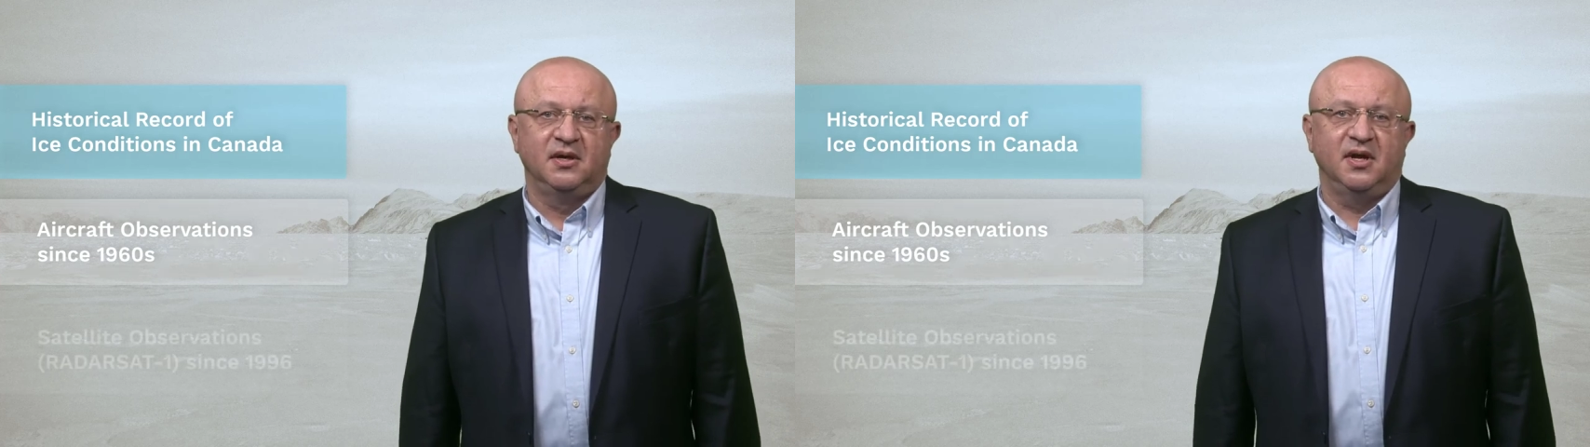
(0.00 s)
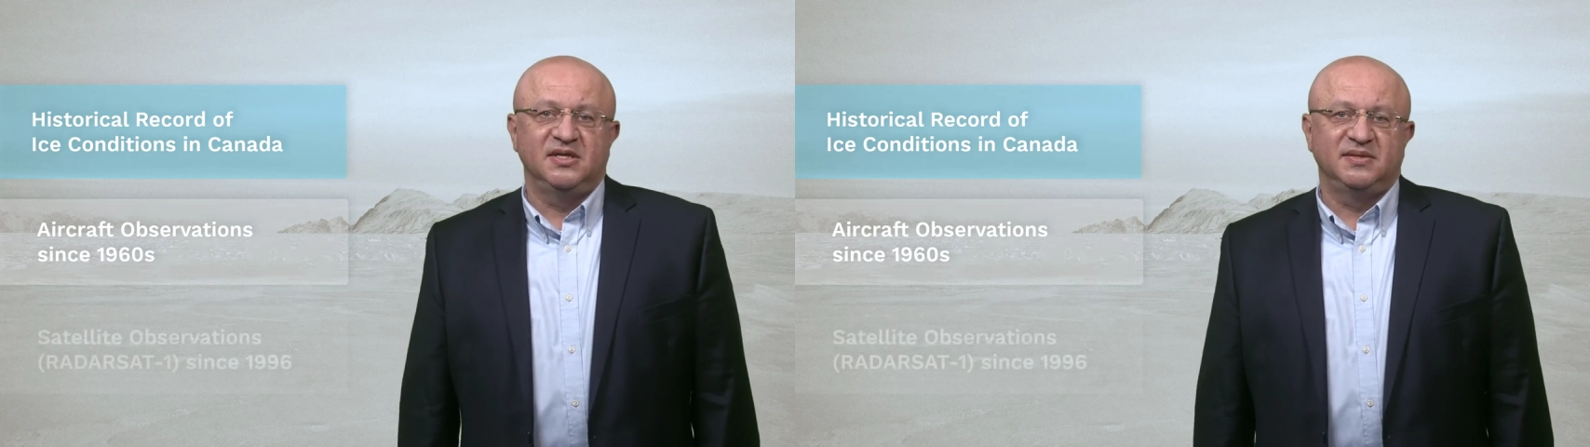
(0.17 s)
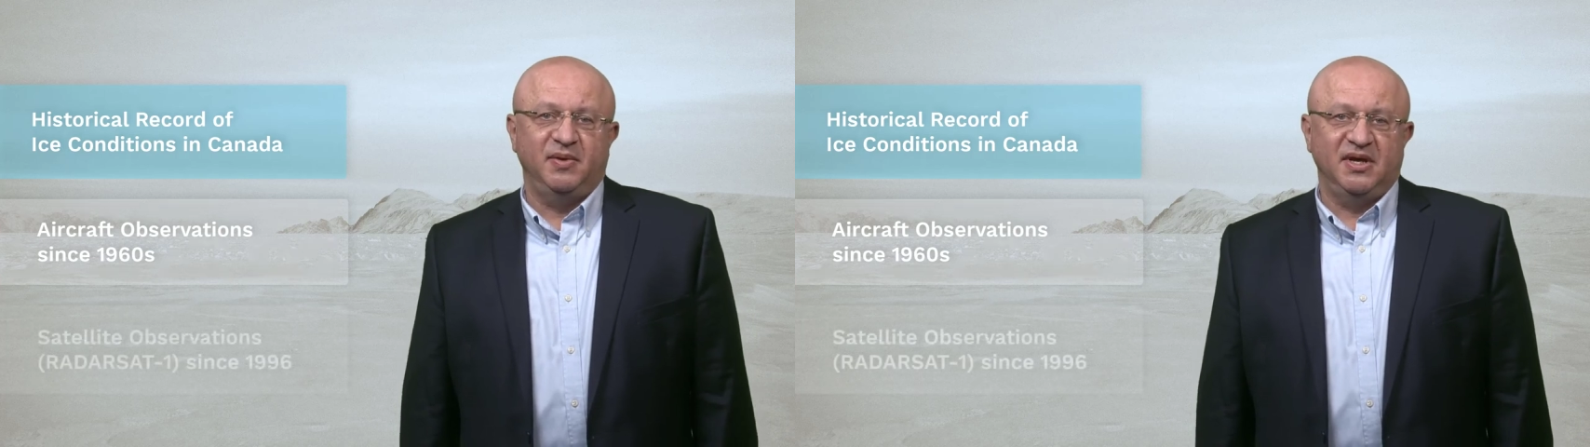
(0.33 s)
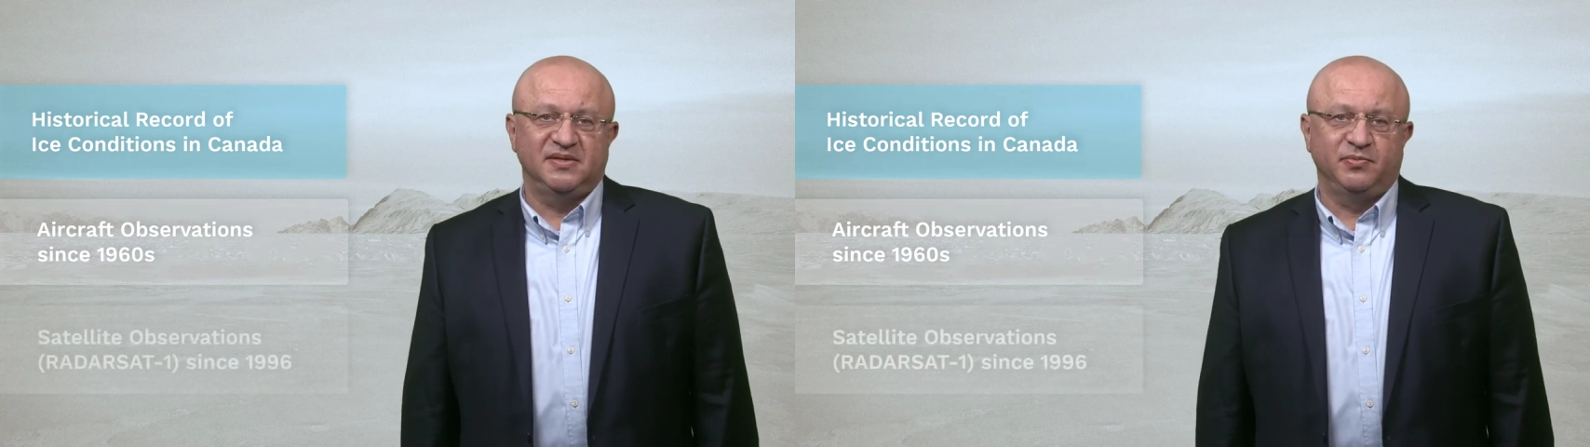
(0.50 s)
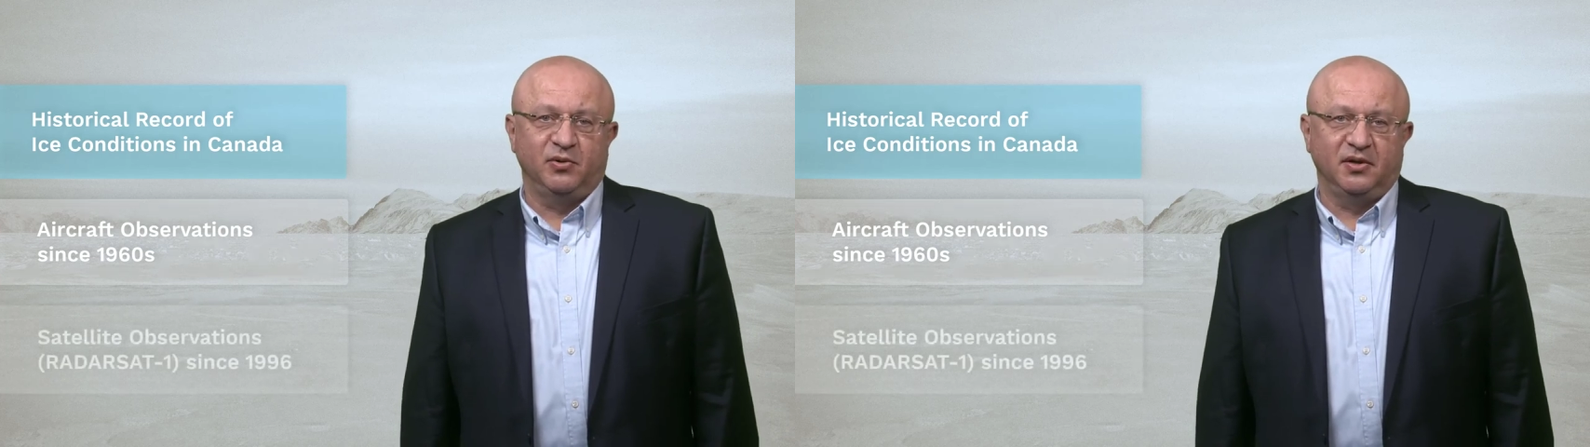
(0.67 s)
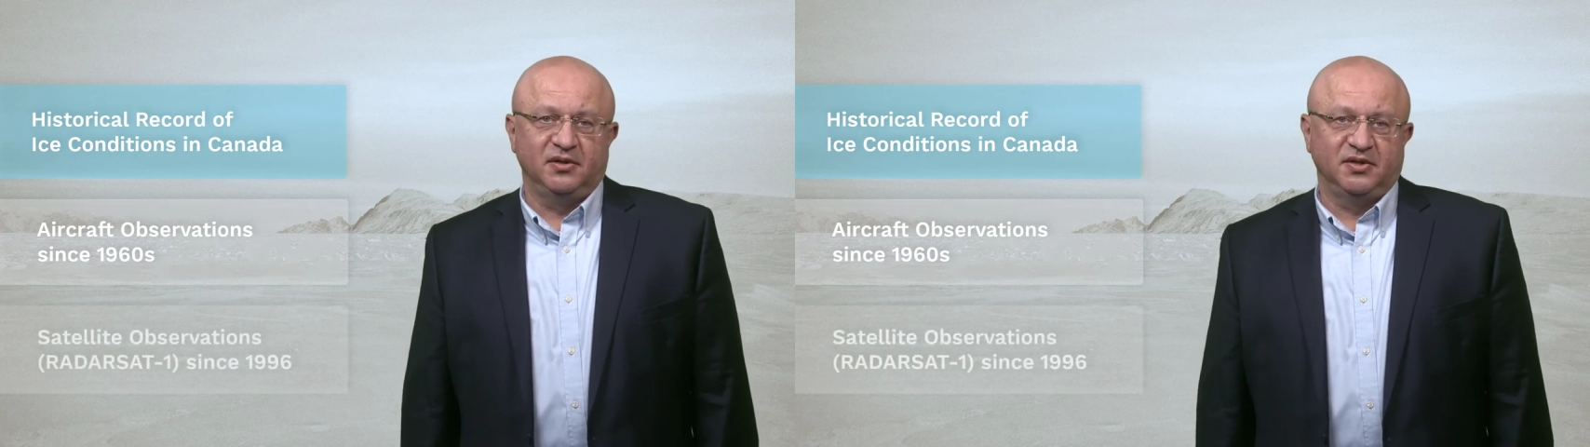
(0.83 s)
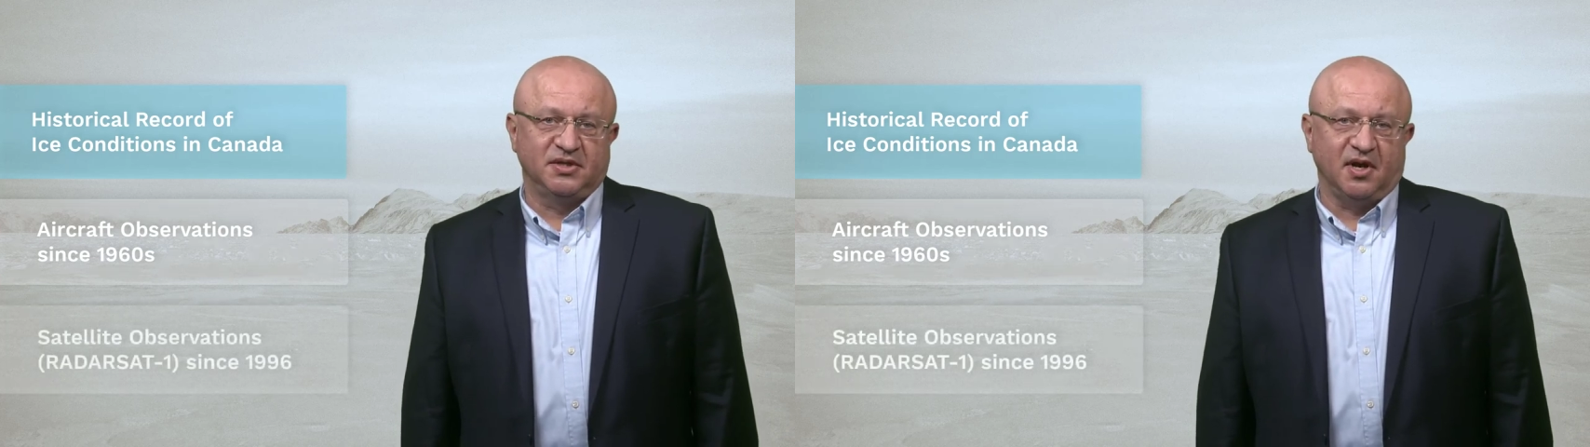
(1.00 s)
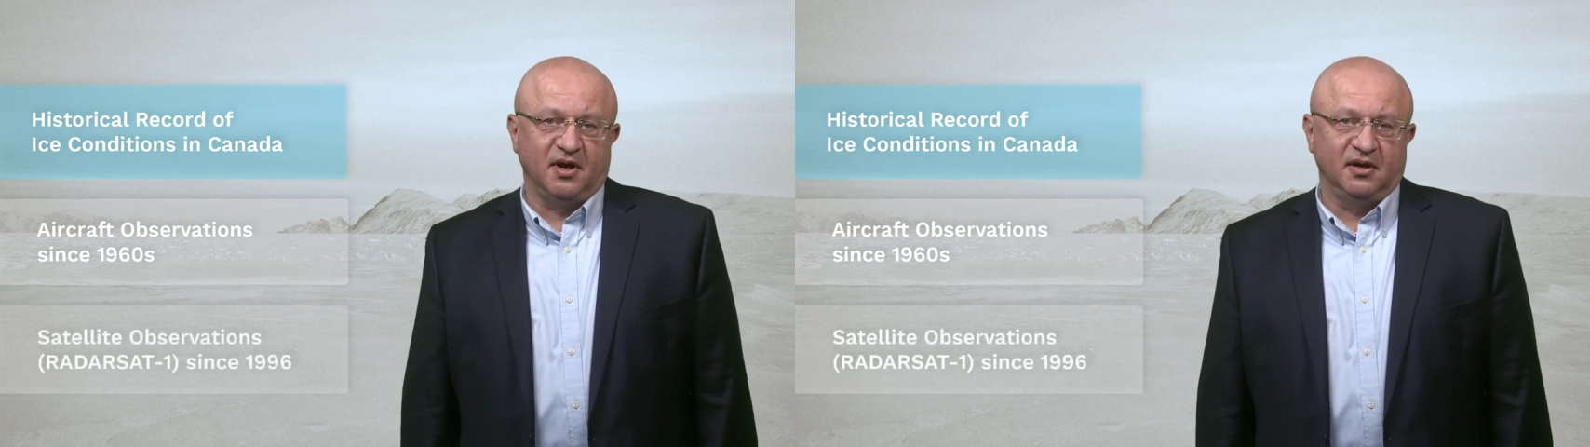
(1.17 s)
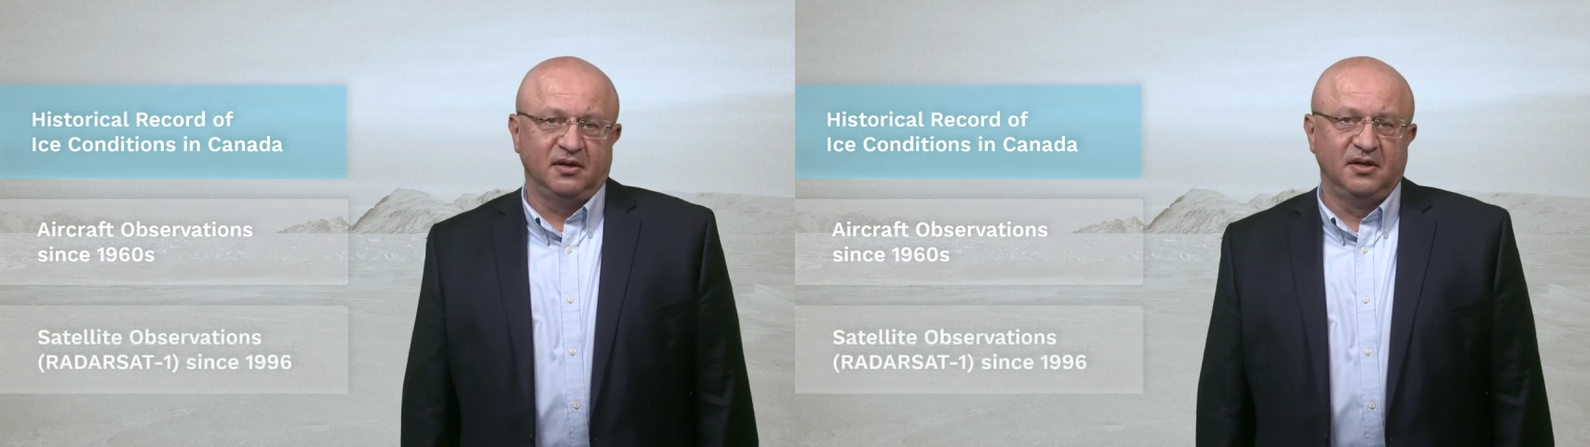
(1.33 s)
and spaceborne
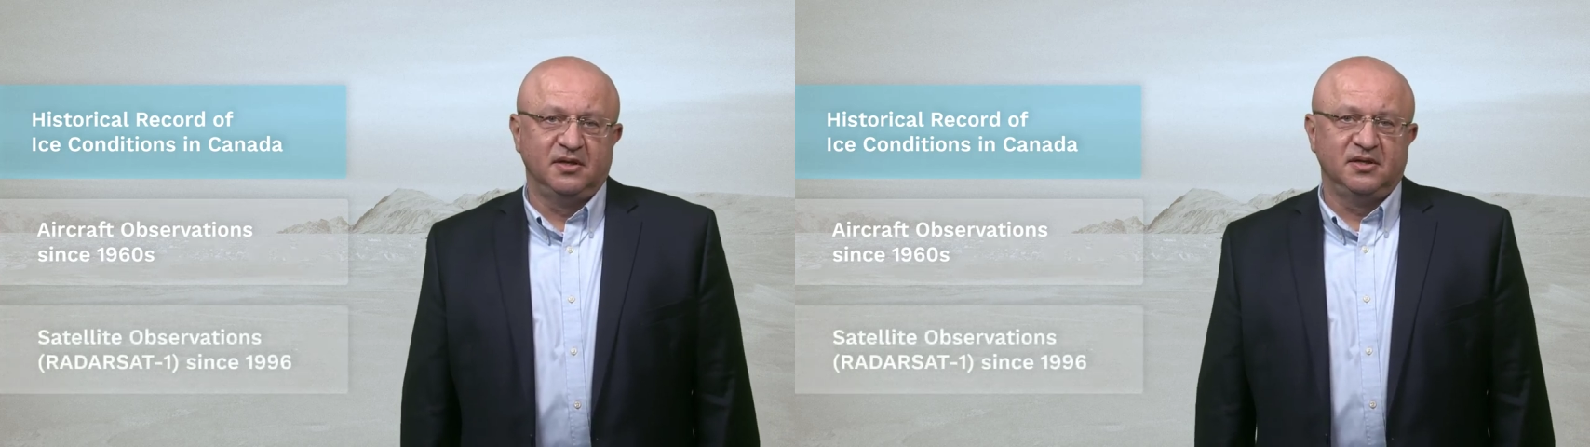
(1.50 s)
SAR